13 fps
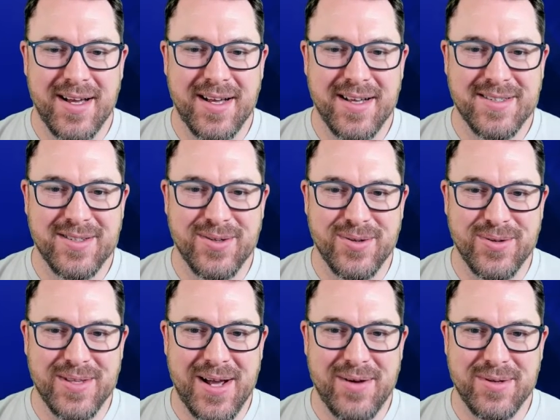
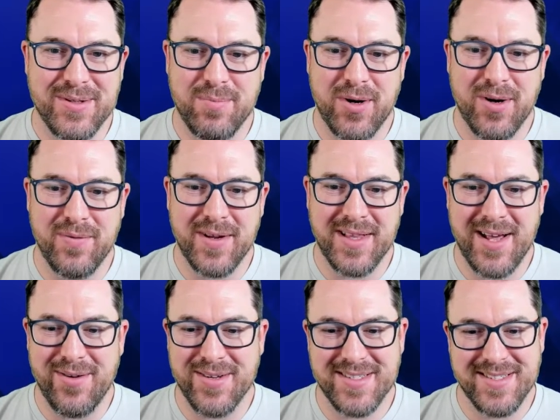So that was perfect.
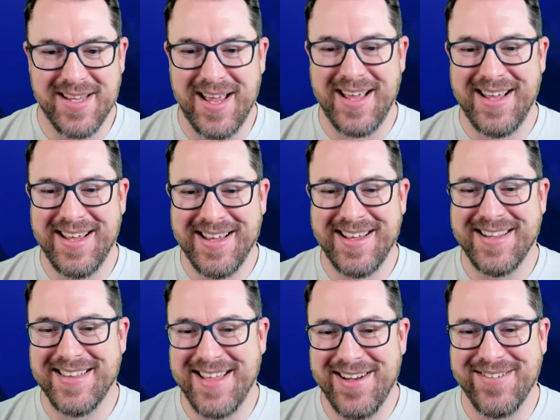That was
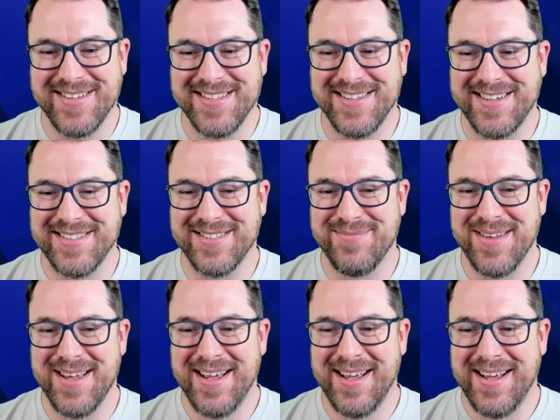that was awesome.
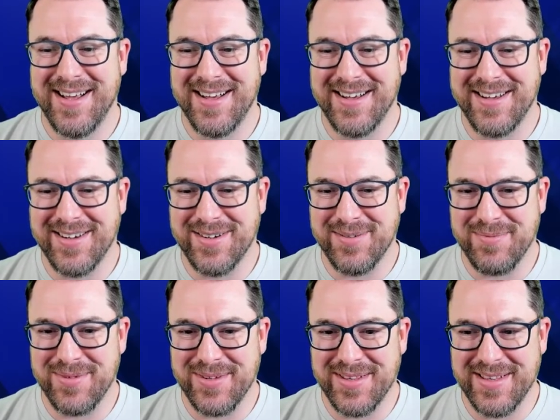
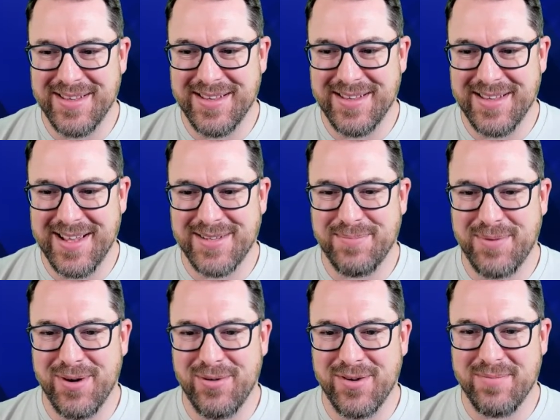That's
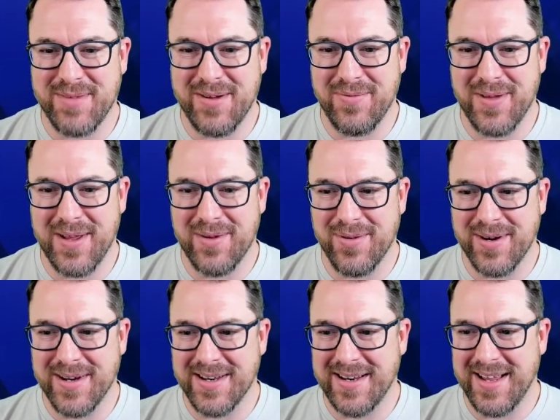probably one of my
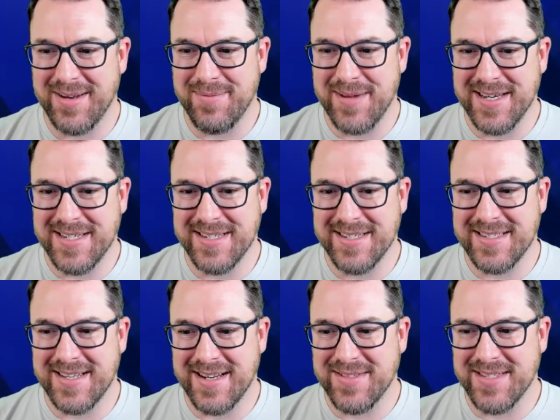favorite
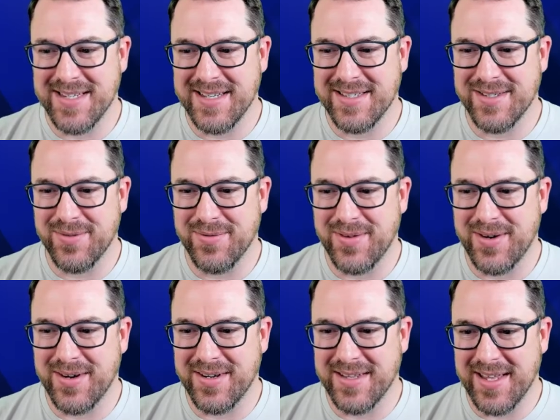animations that I've seen so
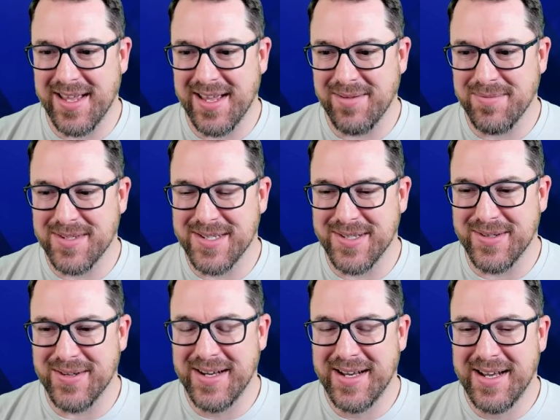far in the game.
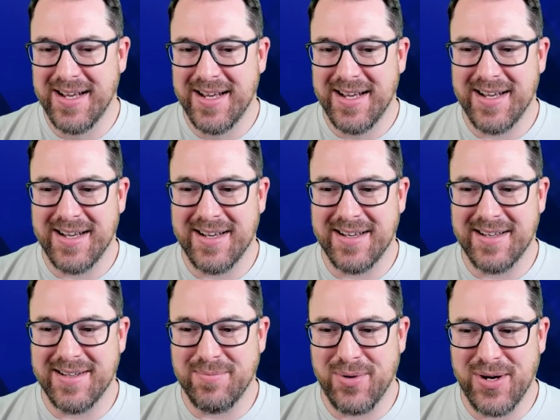So
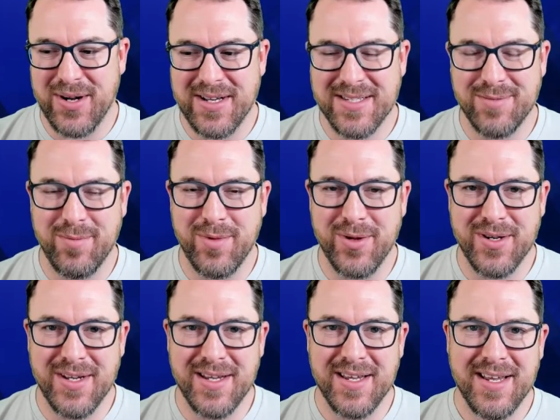pretty awesome
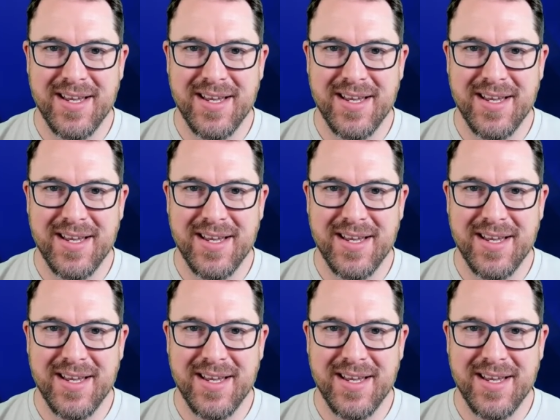ability.